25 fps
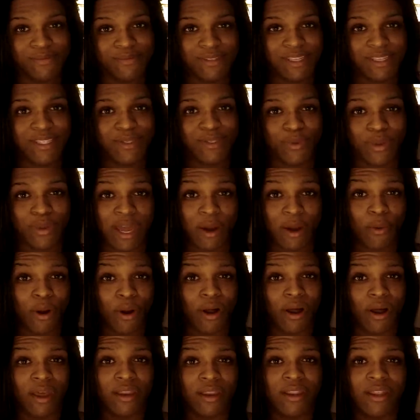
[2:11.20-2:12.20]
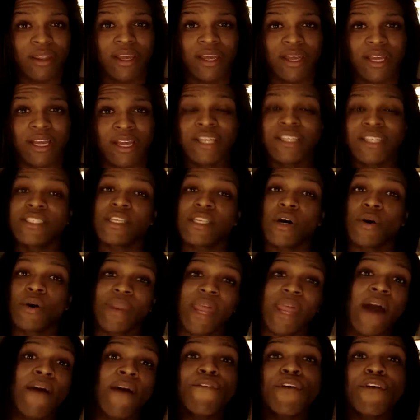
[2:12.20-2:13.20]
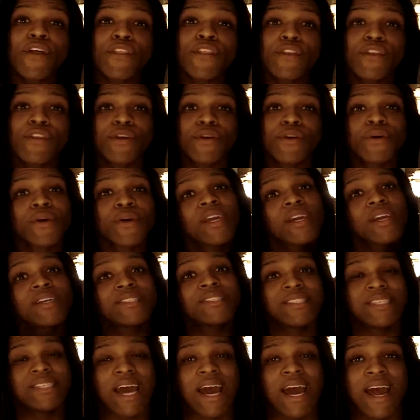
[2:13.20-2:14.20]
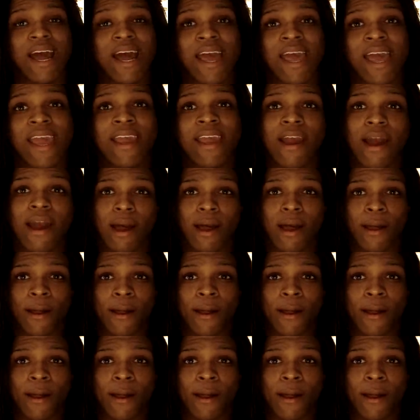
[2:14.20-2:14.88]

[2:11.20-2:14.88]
that's what I want. So without further ado, here's Die.